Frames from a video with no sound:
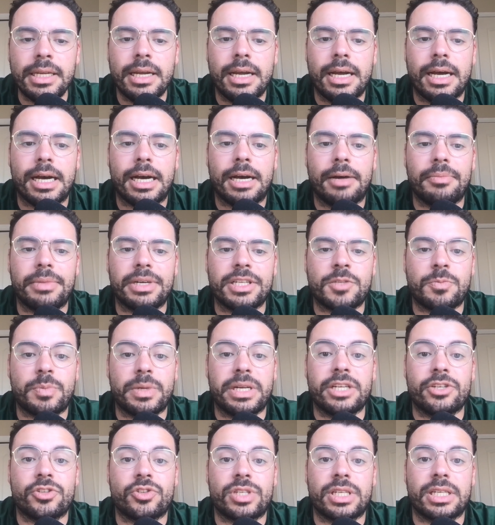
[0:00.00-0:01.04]
And it's been
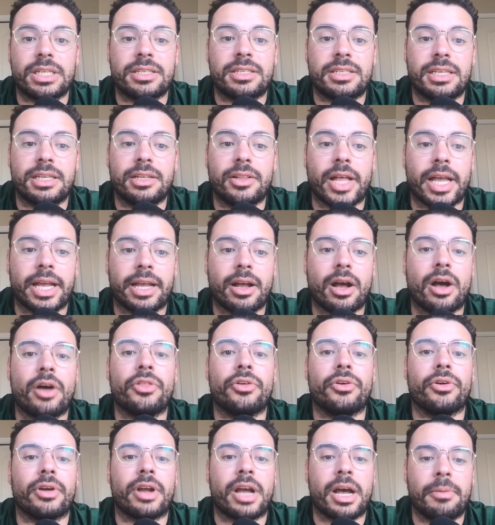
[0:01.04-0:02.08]
interesting to see like
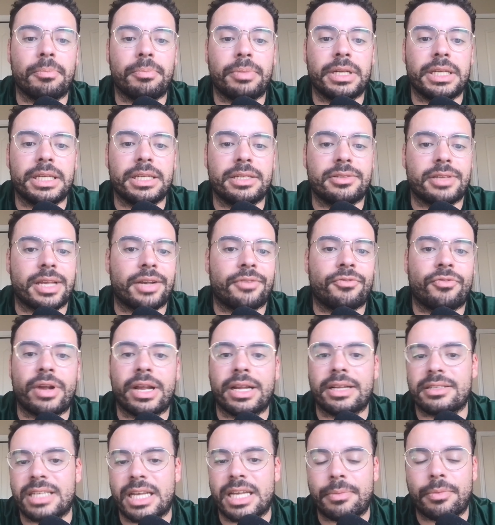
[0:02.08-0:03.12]
other companies like
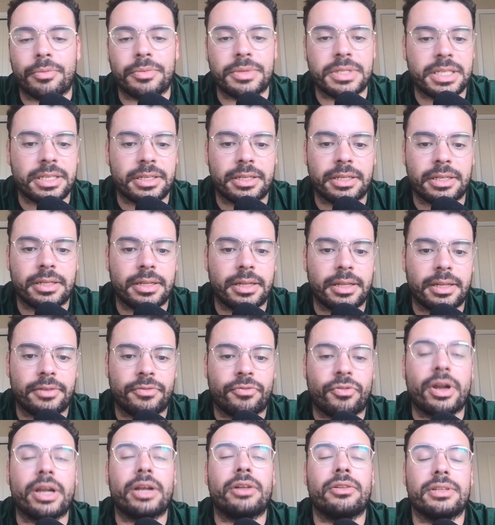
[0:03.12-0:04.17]
Franklin
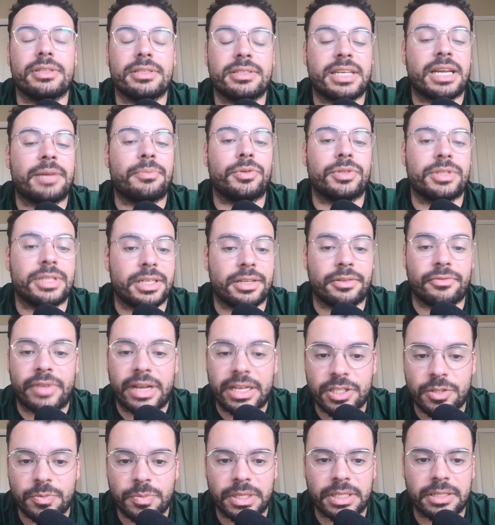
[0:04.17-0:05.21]
Templeton
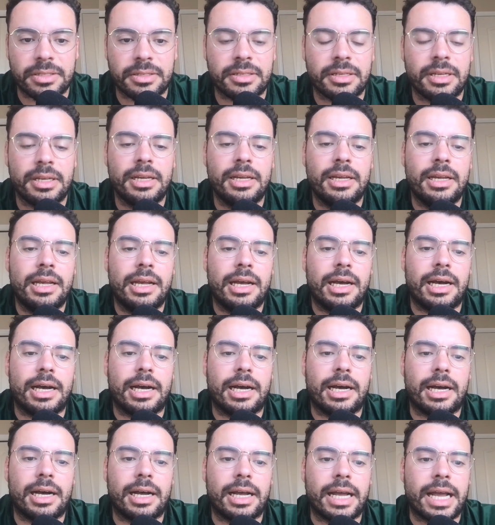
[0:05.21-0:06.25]
Investments
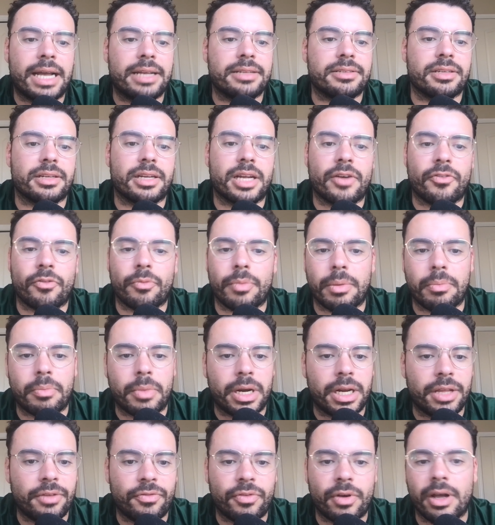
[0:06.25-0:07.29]
has a government
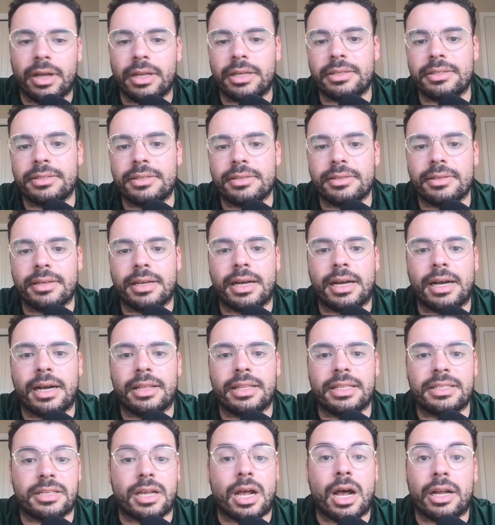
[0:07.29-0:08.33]
money fund
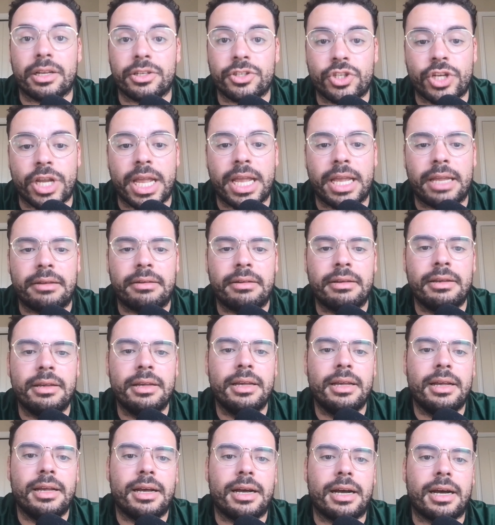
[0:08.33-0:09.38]
that's on chain.
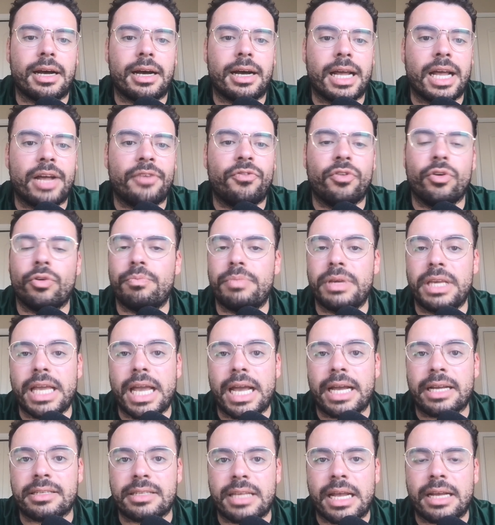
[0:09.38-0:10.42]

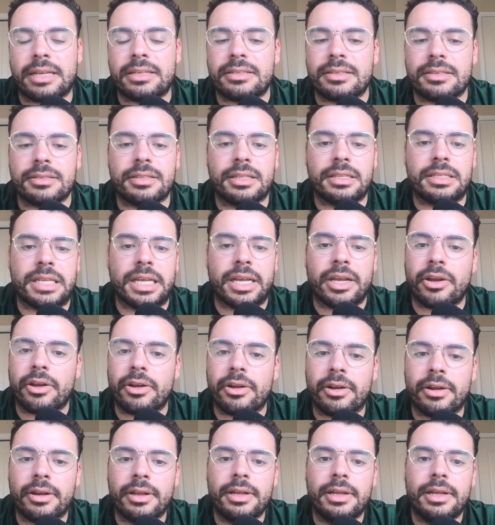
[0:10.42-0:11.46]
FOBXX is the
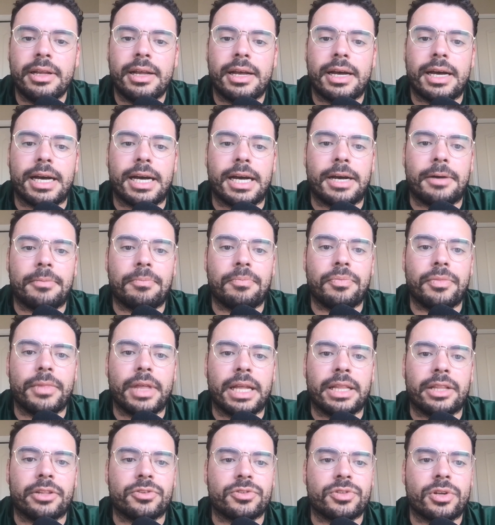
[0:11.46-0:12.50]
ticker. And
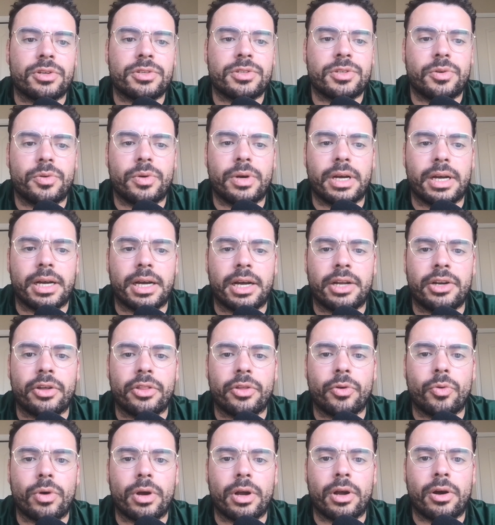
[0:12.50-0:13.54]
there's also
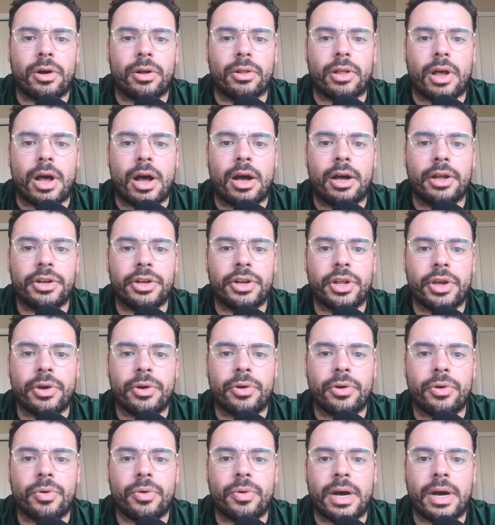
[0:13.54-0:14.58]
another one called
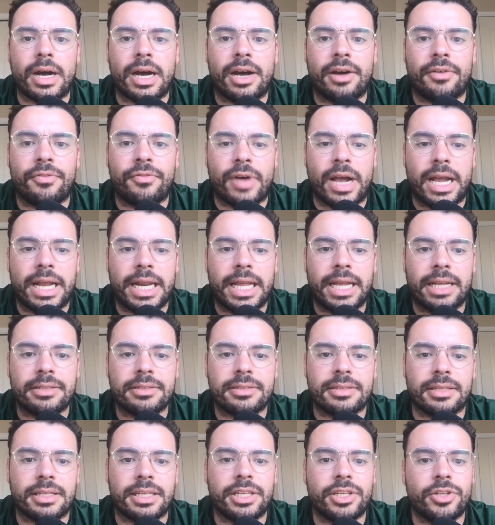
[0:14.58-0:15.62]
Ondo Finance,
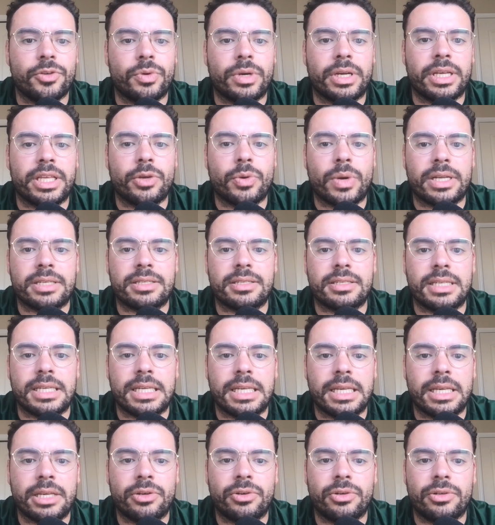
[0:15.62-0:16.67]
and they do a USD
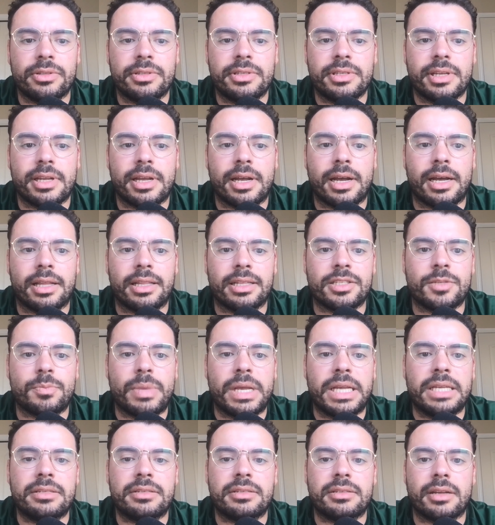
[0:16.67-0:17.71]
yield that's
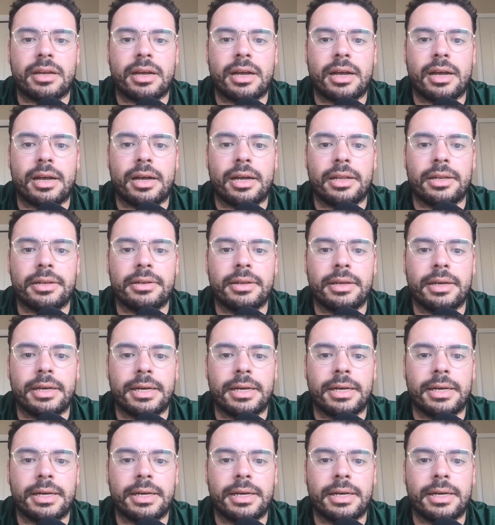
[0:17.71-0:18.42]
based on